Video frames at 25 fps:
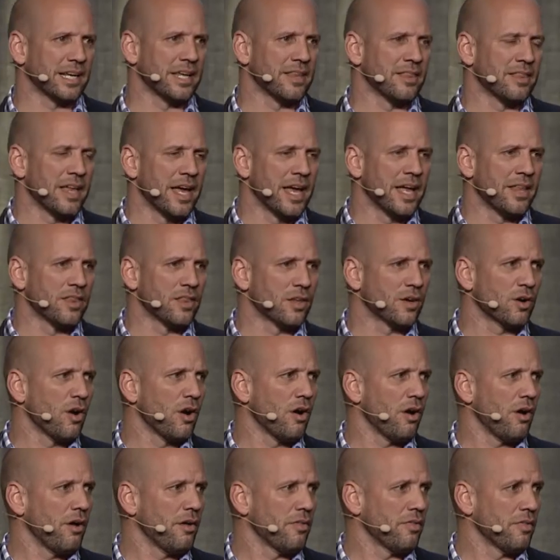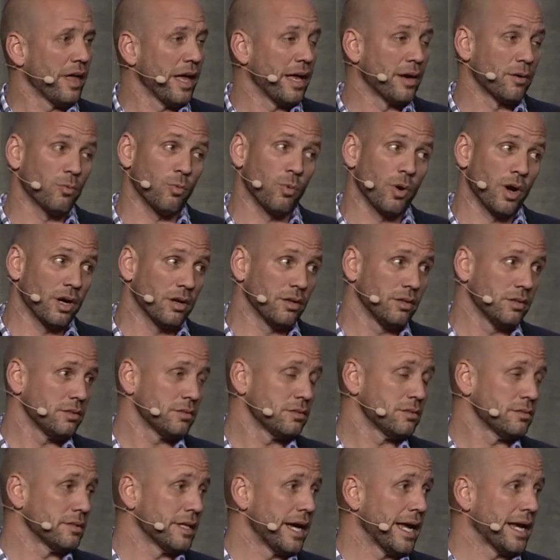And then, the, then well,
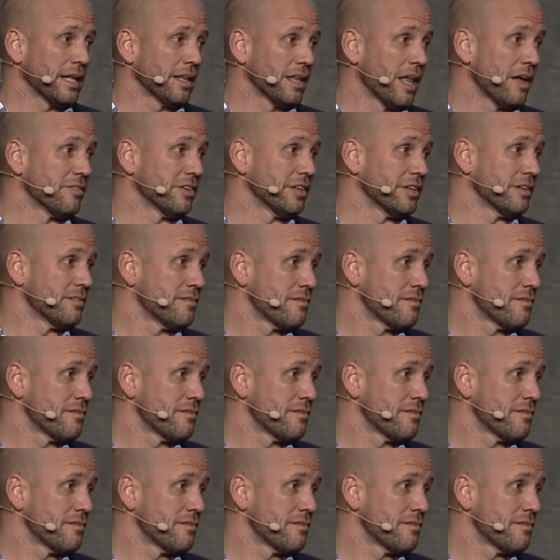9 11